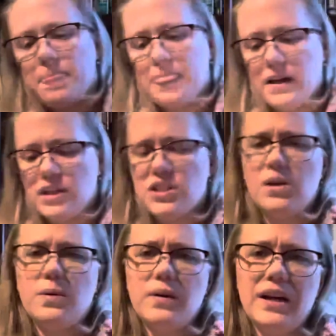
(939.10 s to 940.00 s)

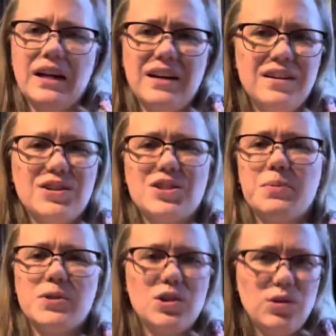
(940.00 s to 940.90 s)
So you're
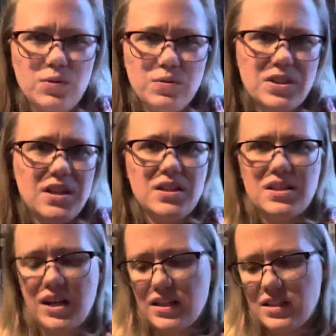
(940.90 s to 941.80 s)
supposed to use these
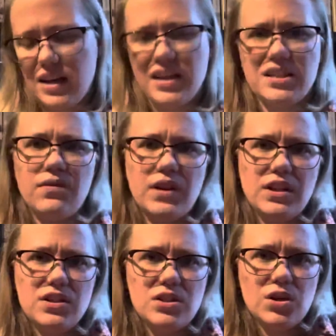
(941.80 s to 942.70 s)
as
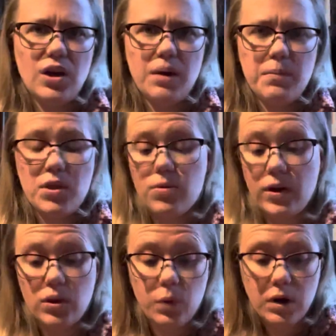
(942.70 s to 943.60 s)
activities throughout
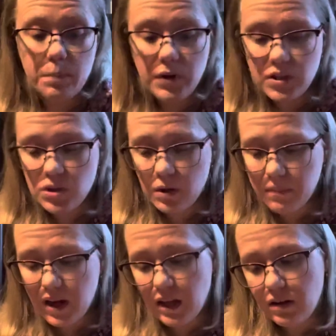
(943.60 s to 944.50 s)
the workbook. So I'm
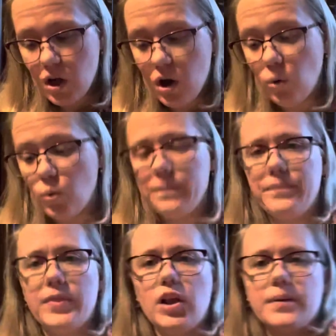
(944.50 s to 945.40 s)
kind of, oh,
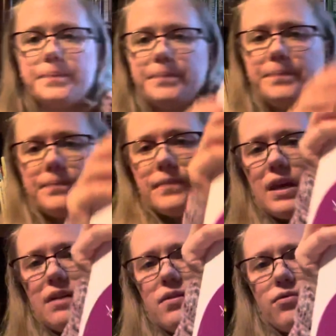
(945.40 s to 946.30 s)
look.
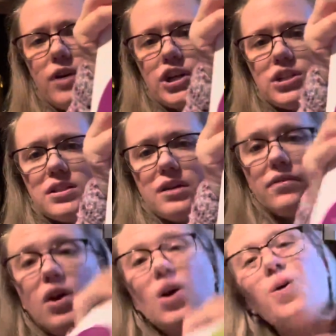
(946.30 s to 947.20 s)
Even fraction stuff,
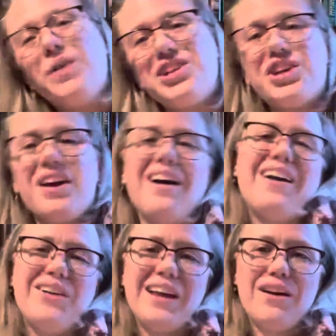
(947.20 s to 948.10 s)
which I
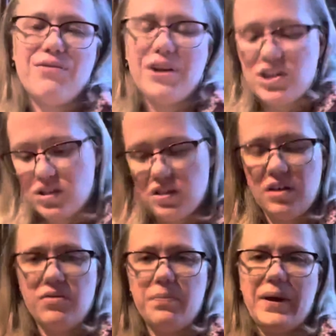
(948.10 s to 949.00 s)
already have fraction
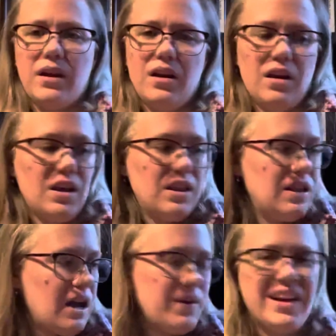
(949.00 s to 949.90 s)
stuff, but
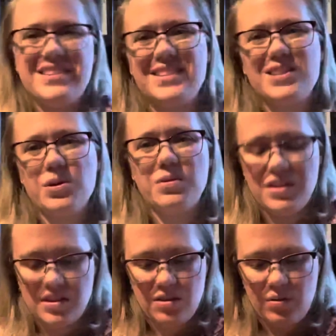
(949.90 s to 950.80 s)
now he has his own, and
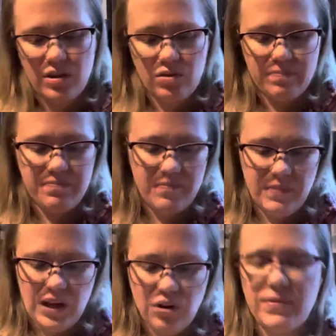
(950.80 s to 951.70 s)
so
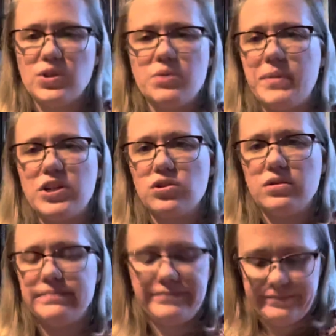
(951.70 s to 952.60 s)
he'll feel special
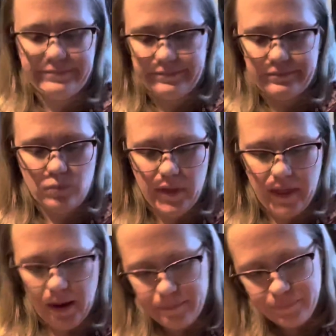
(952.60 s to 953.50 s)
with that.